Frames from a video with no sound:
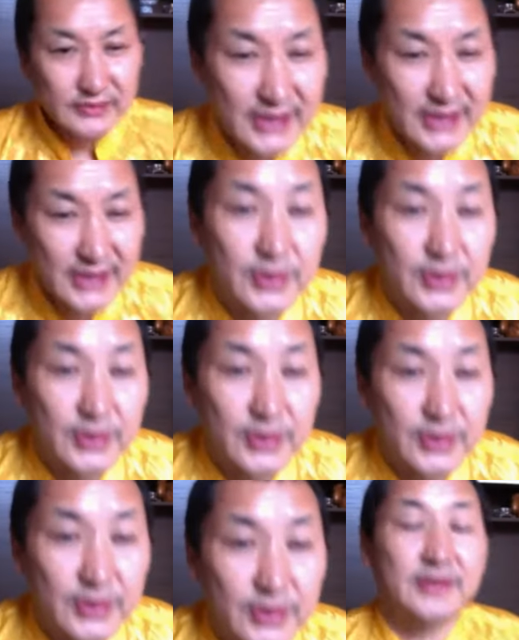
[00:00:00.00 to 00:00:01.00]
There's
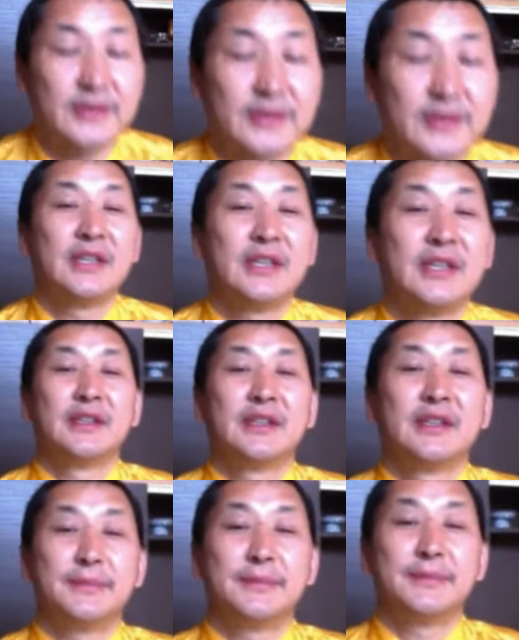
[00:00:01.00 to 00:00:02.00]
no doubt,
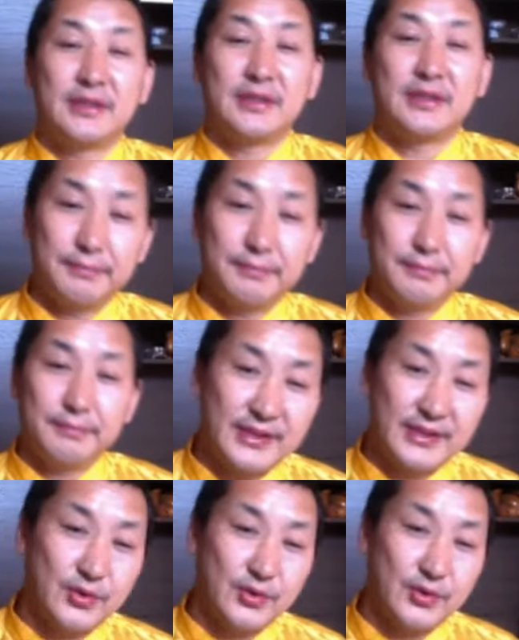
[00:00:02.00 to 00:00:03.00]
but
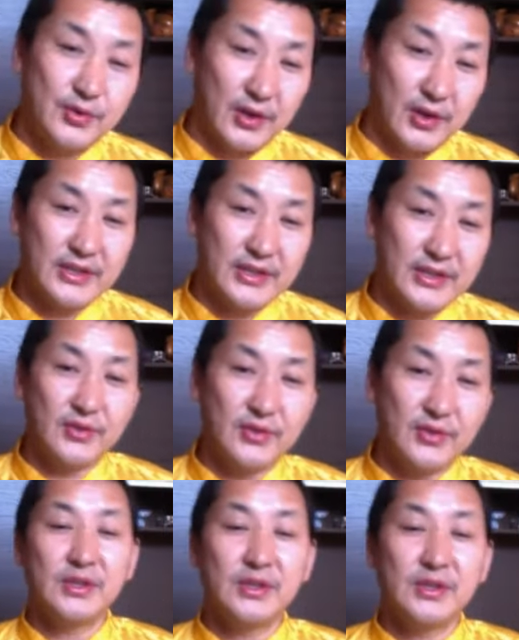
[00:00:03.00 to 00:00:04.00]
please to
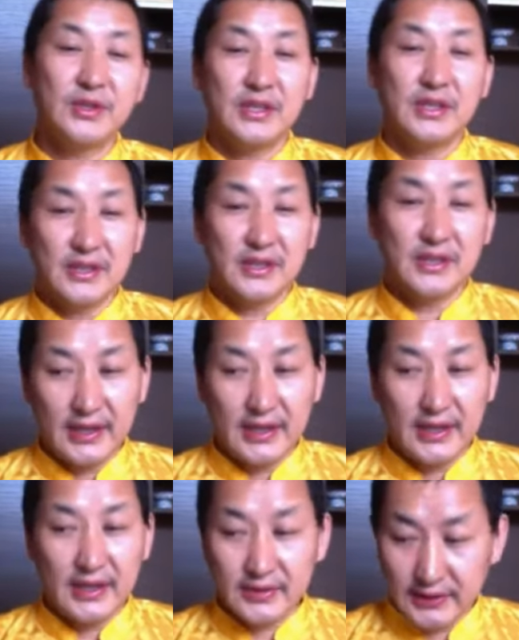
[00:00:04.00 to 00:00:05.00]
continue.
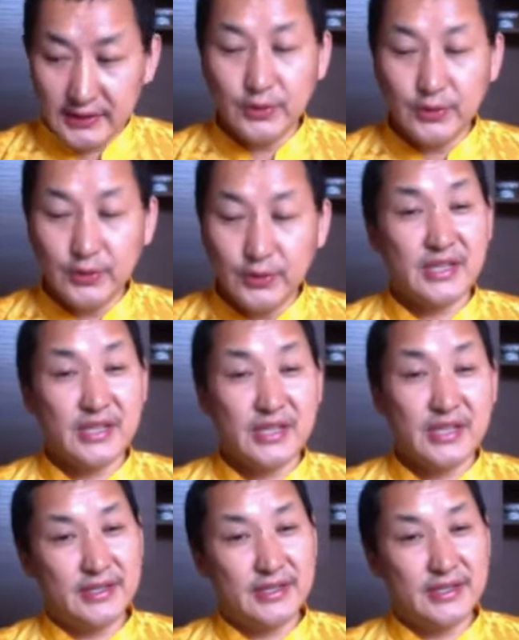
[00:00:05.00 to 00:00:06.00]
And if you
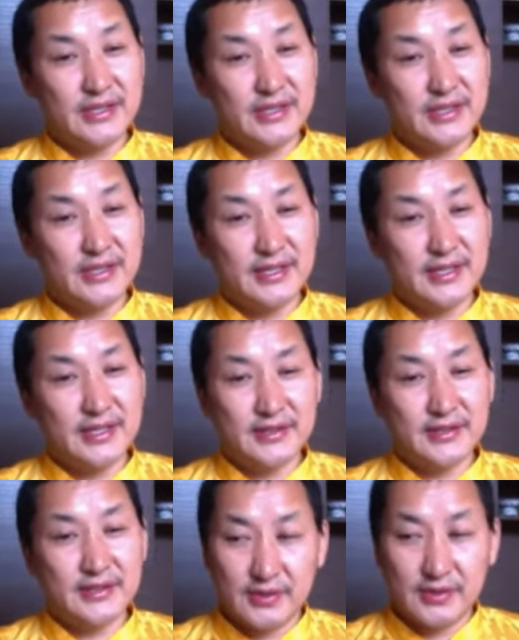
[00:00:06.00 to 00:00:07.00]
study Buddha's
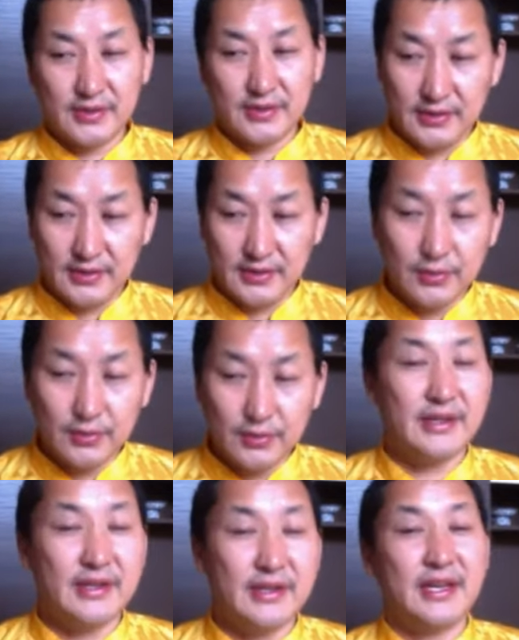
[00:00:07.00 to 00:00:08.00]
teachings,
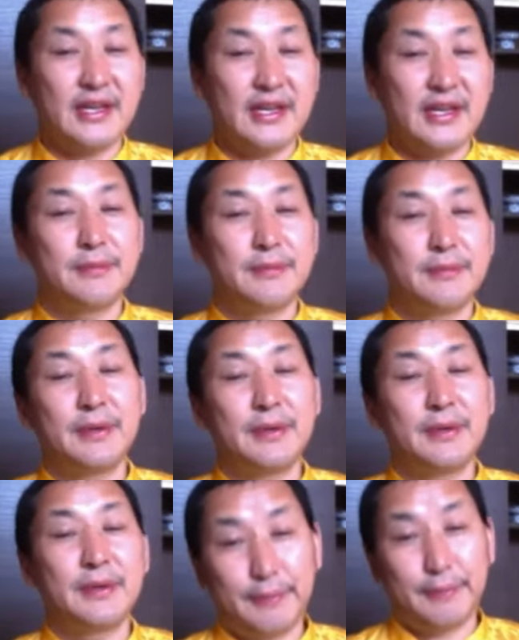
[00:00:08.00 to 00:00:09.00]
you understand
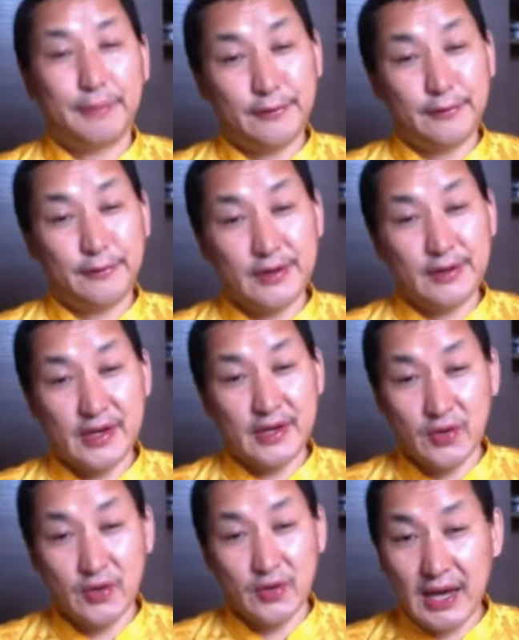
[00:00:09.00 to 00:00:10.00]
maybe
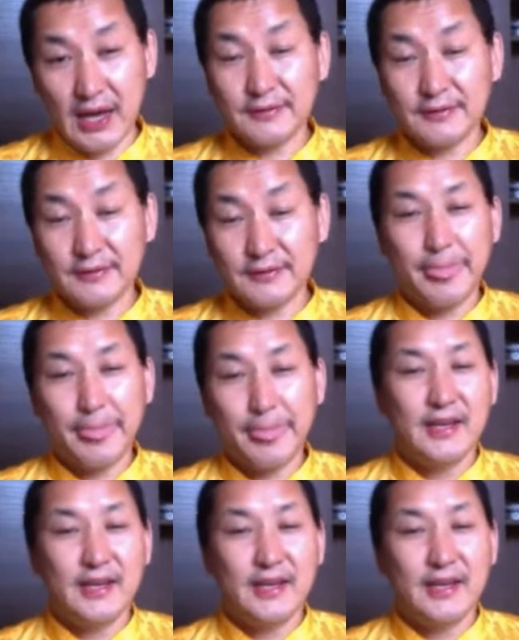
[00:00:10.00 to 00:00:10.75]
perfectly your life.